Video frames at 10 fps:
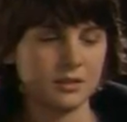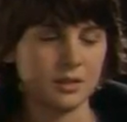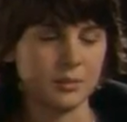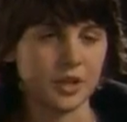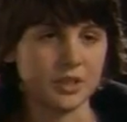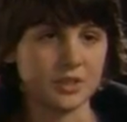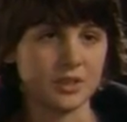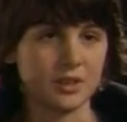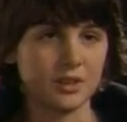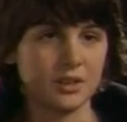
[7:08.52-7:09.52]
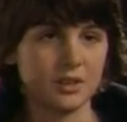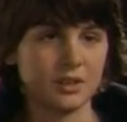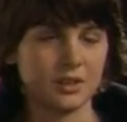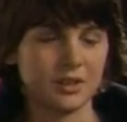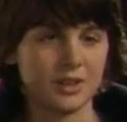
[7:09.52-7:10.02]
So I busted her.
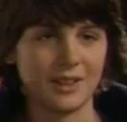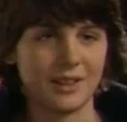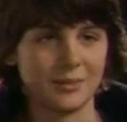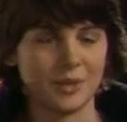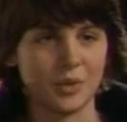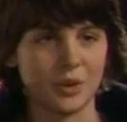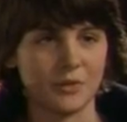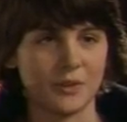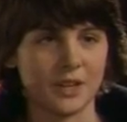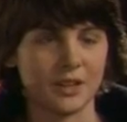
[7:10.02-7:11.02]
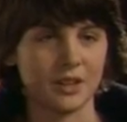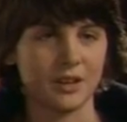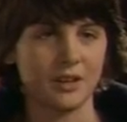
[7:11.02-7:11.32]
I let him know where to find her.